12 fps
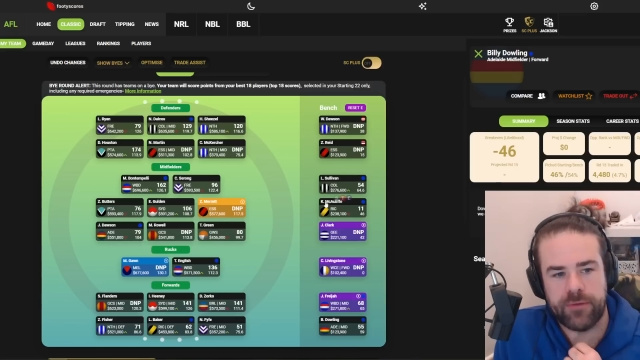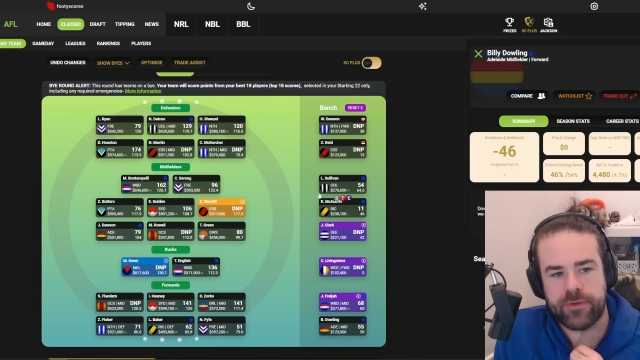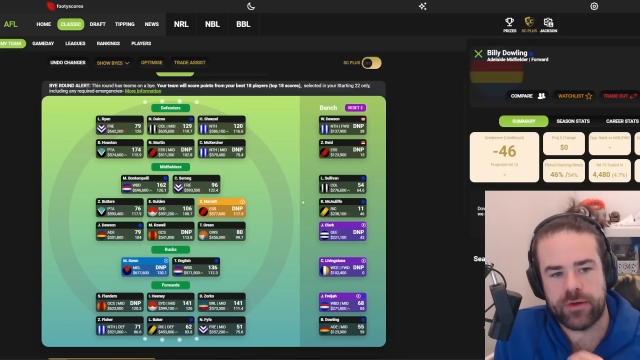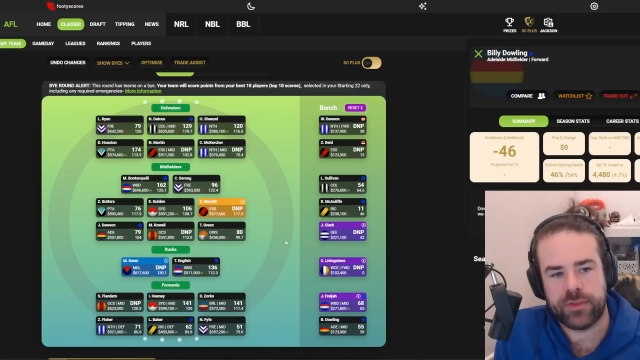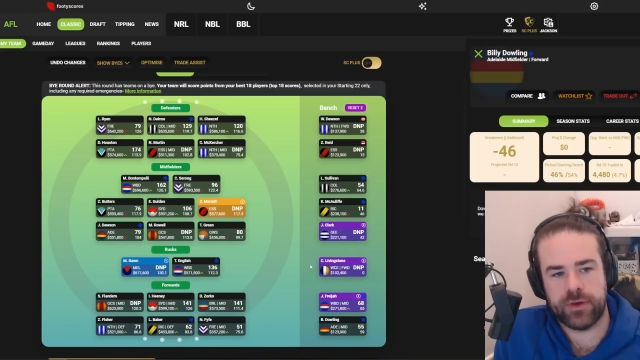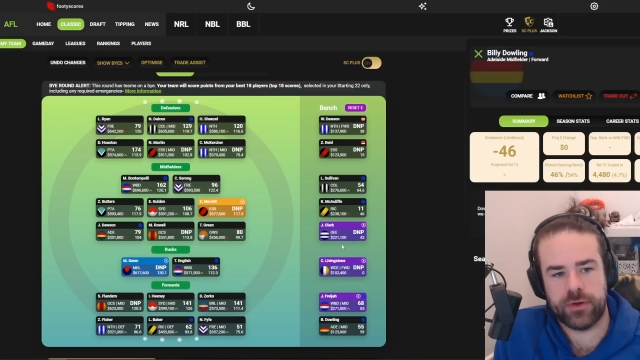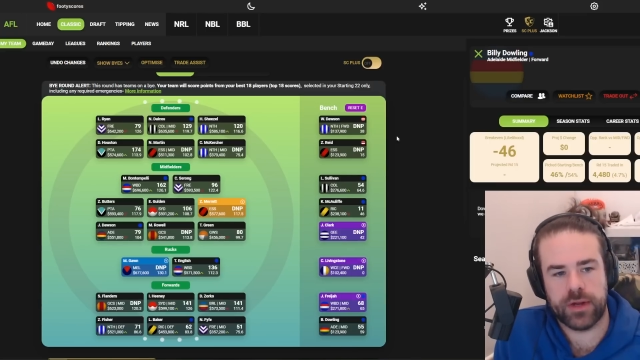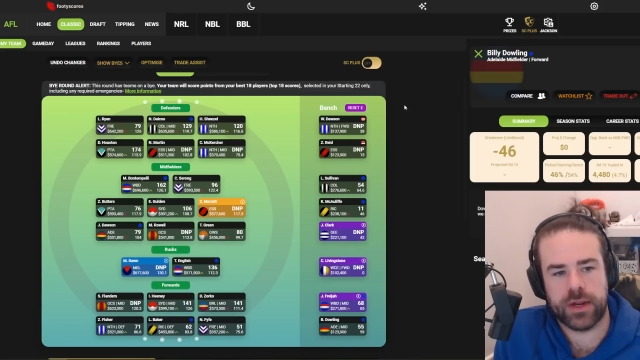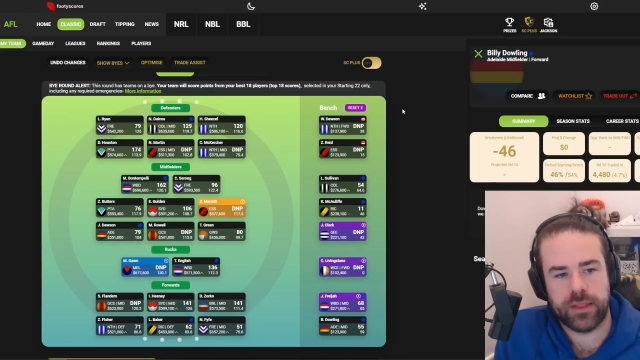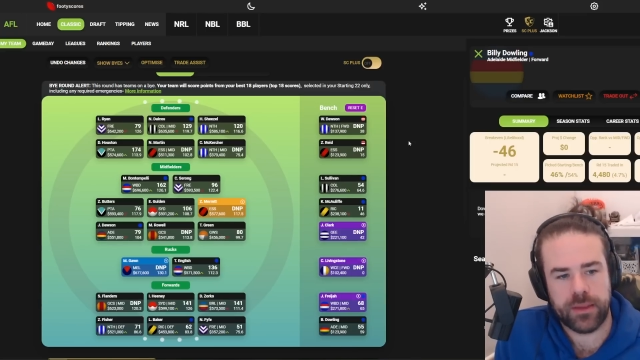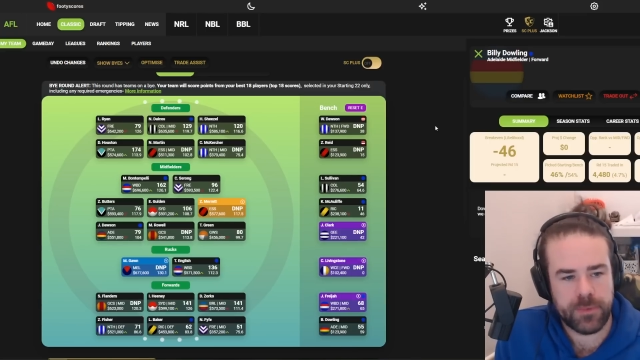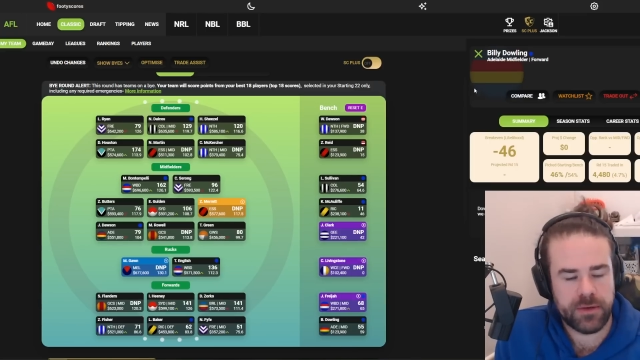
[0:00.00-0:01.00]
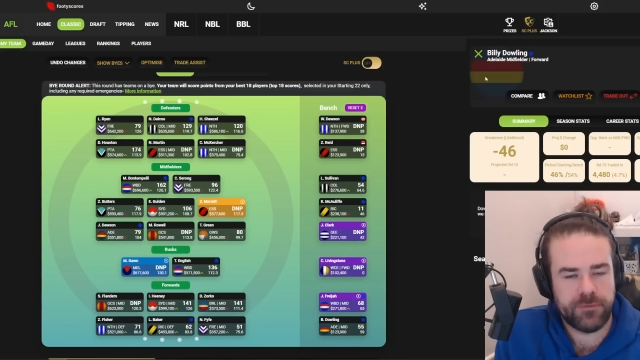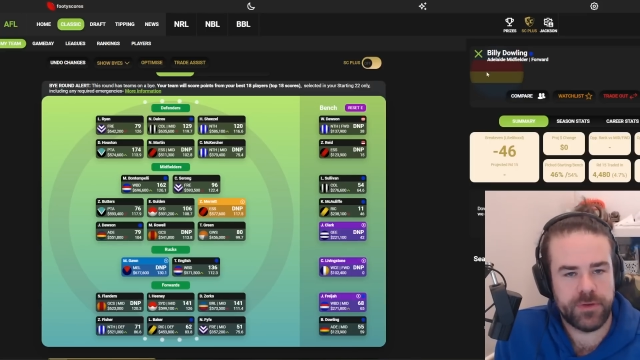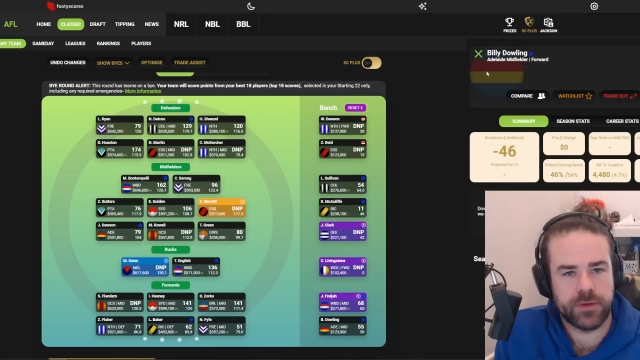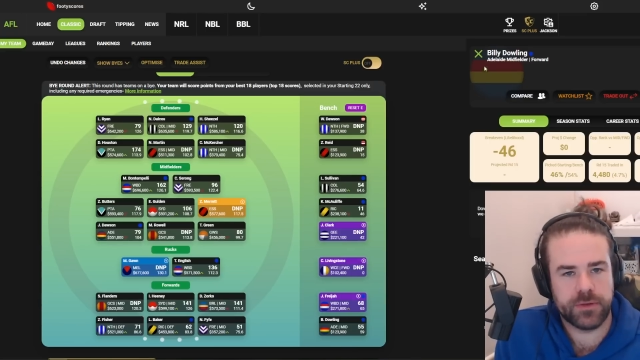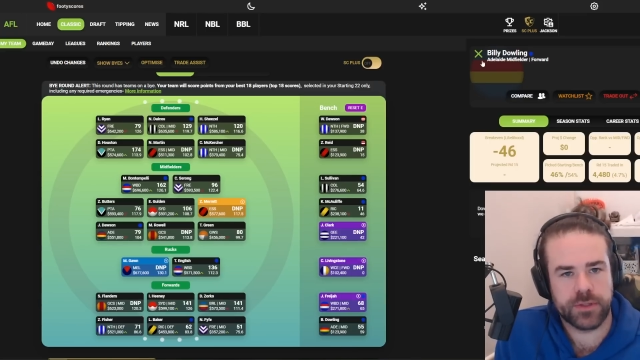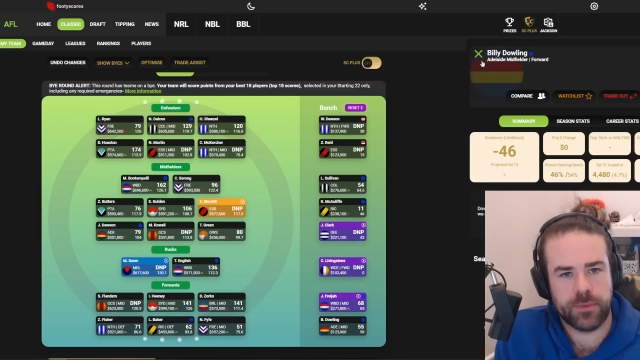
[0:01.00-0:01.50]
I've currently got none in the
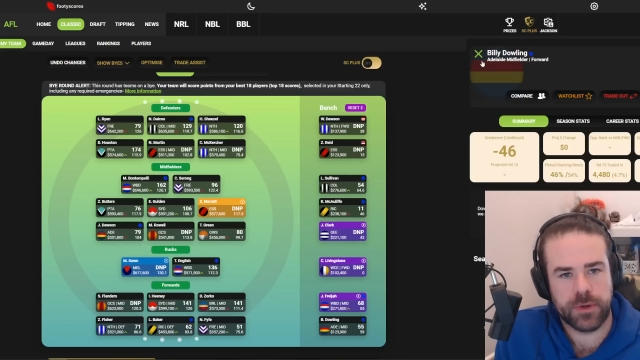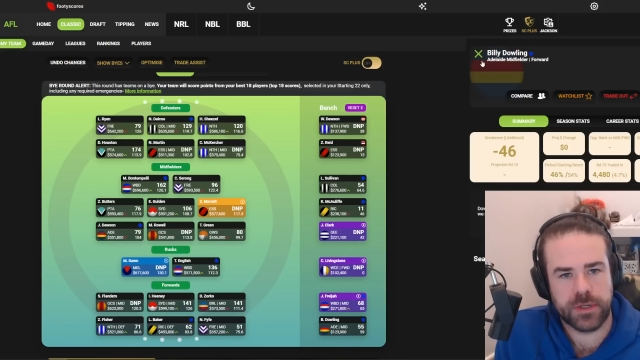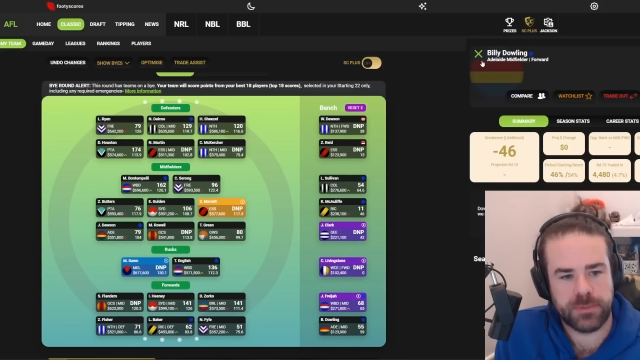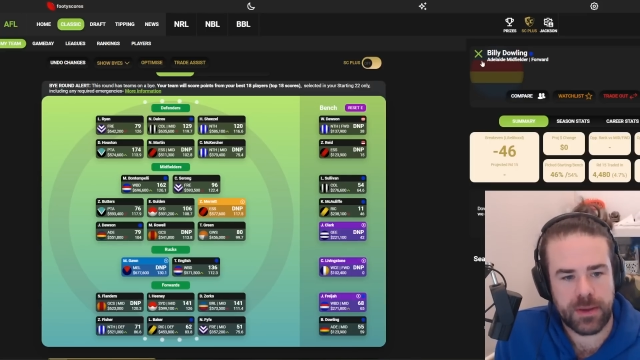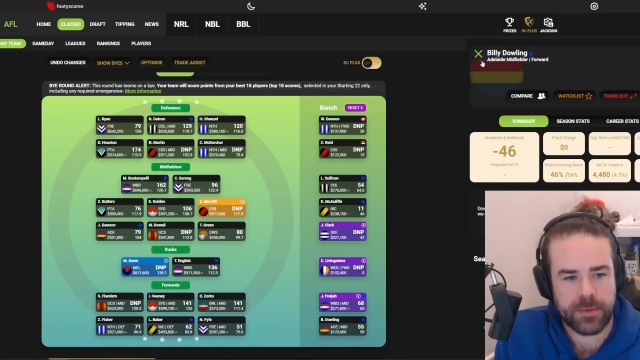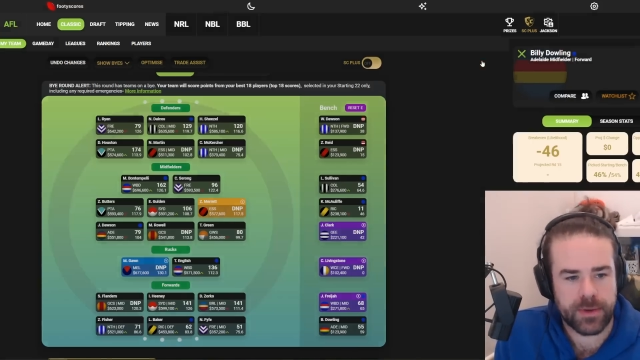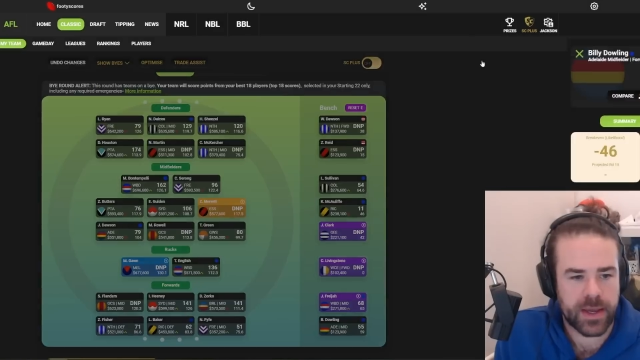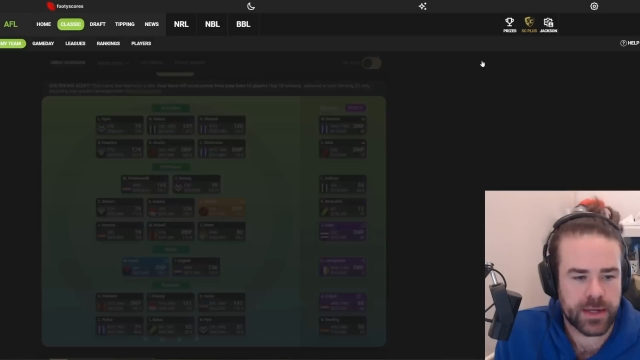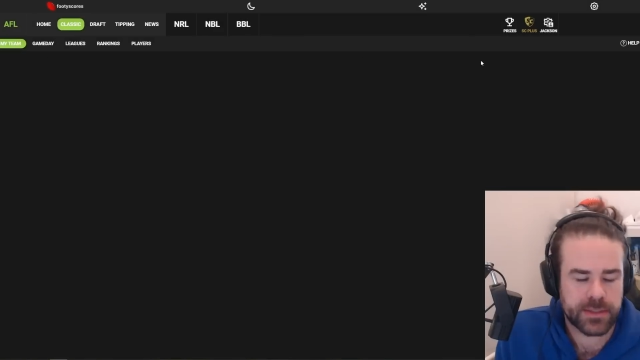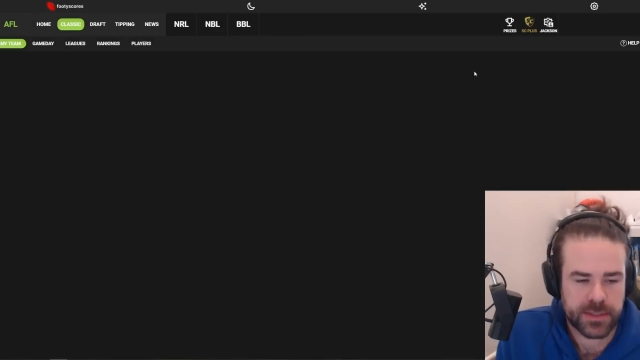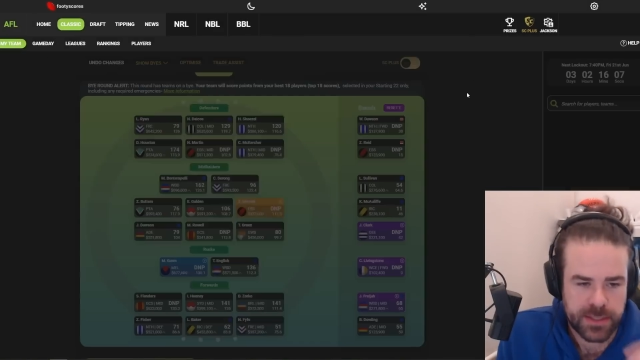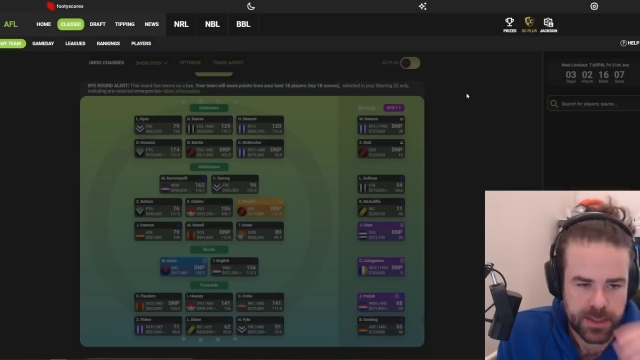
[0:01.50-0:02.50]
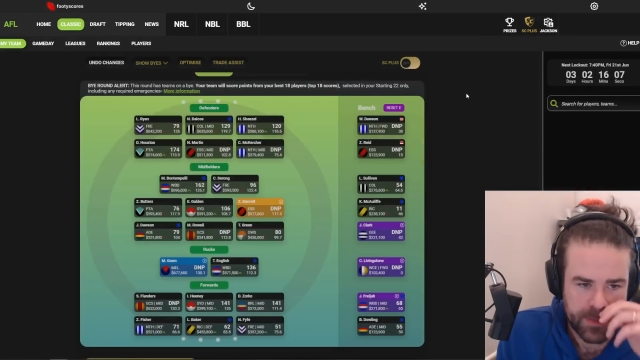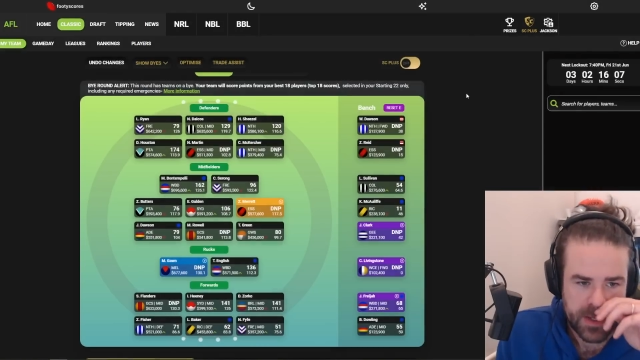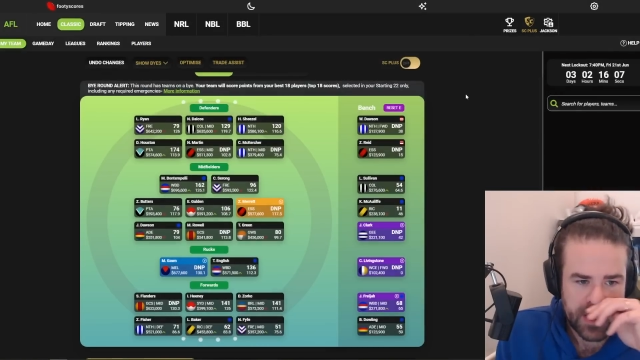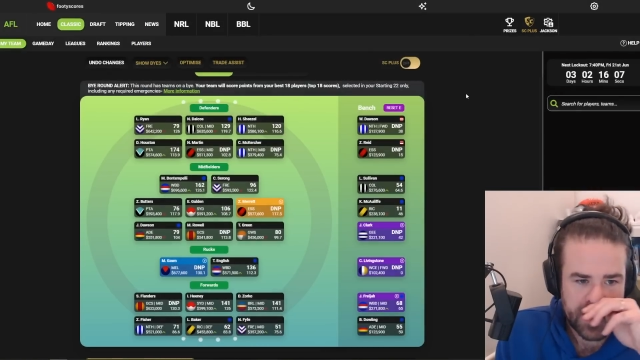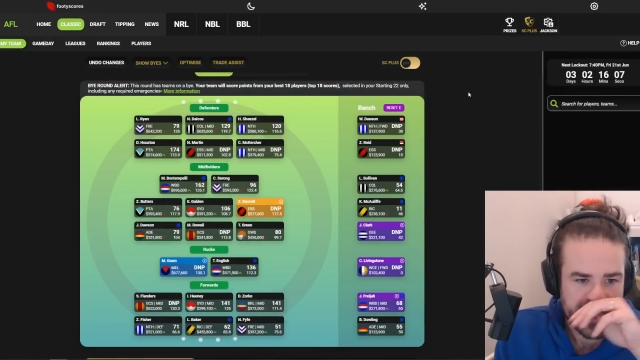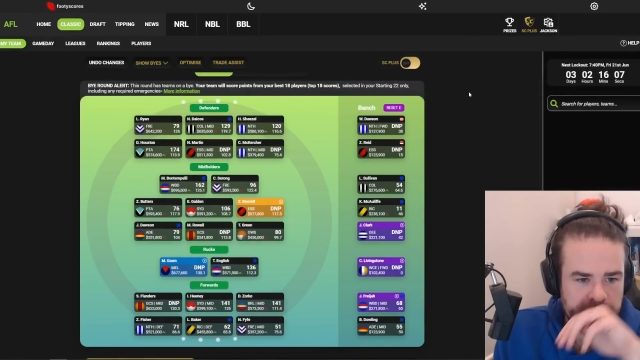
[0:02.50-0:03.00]
midfield, so I wanted to be able to access some.
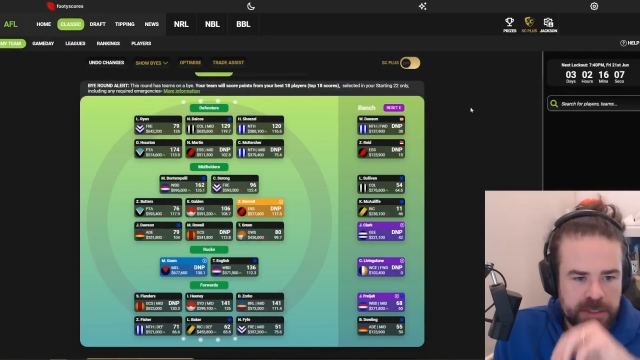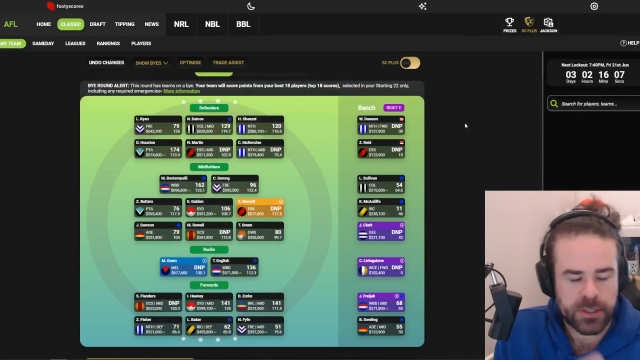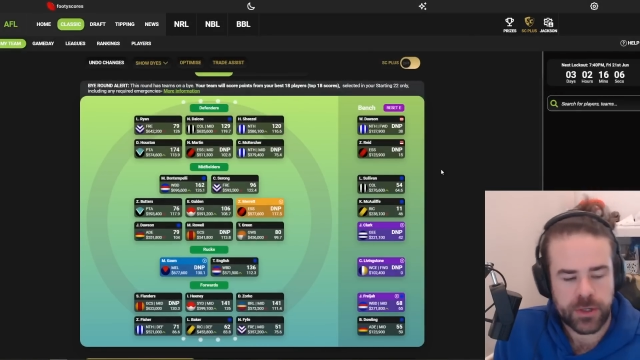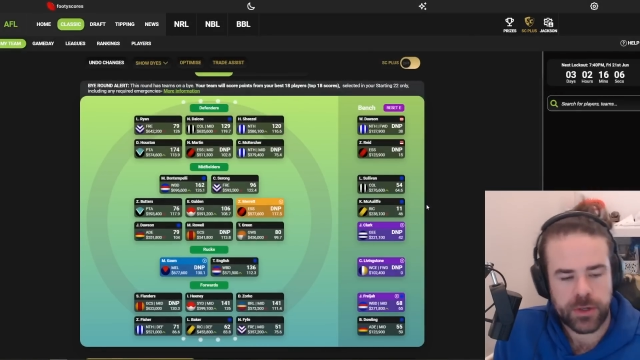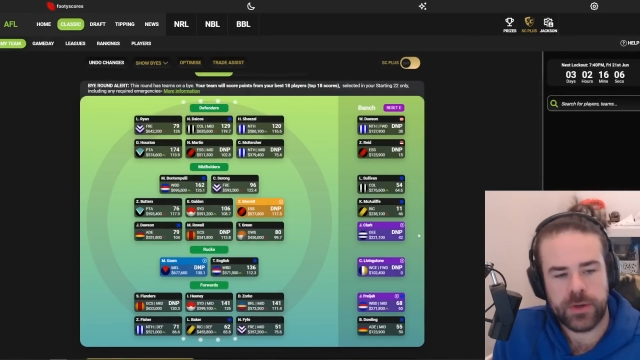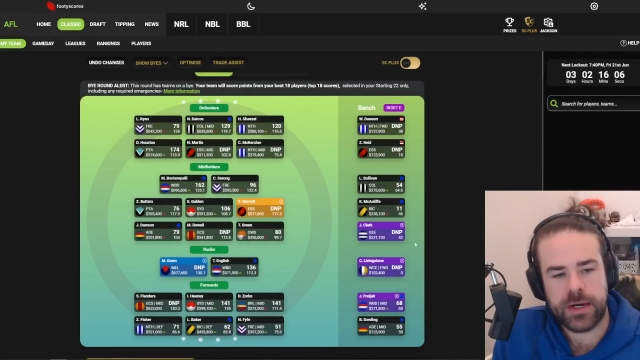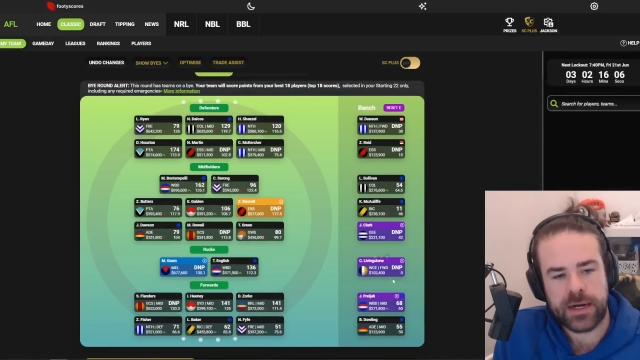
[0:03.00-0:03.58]
So,